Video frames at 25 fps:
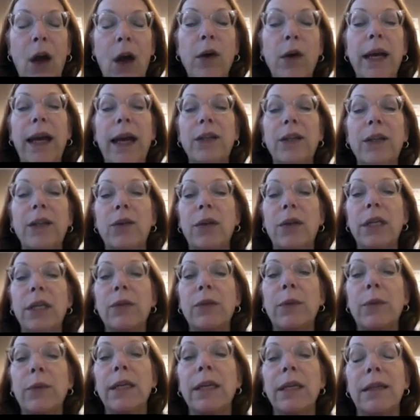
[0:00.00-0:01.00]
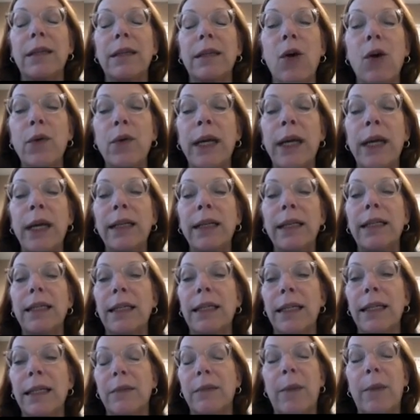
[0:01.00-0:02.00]
Okay, so this one, it says loading
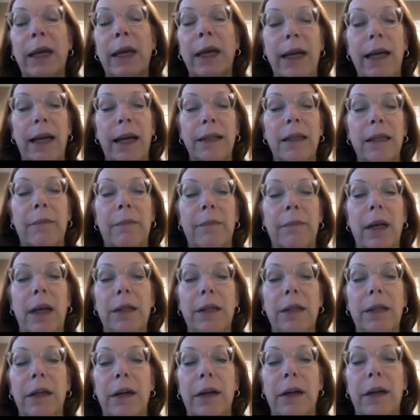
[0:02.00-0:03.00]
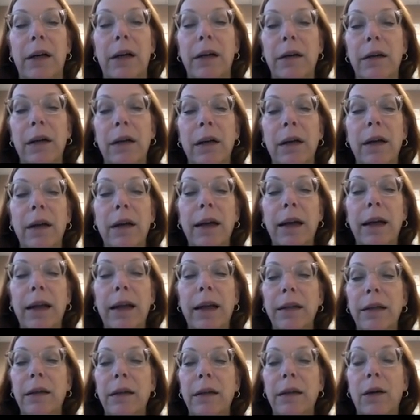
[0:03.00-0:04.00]
listings. This may take some minutes here.
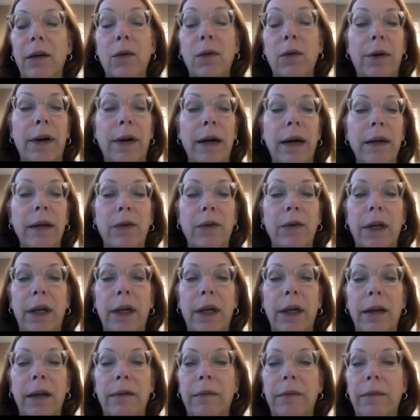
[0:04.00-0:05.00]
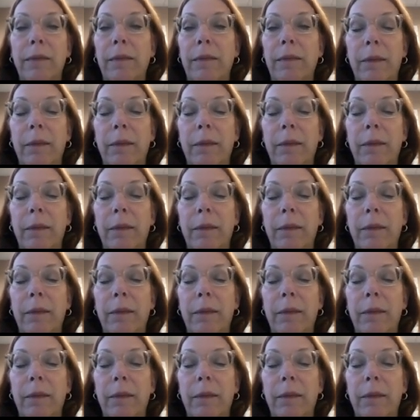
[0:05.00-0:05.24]
And oh, all right, okay.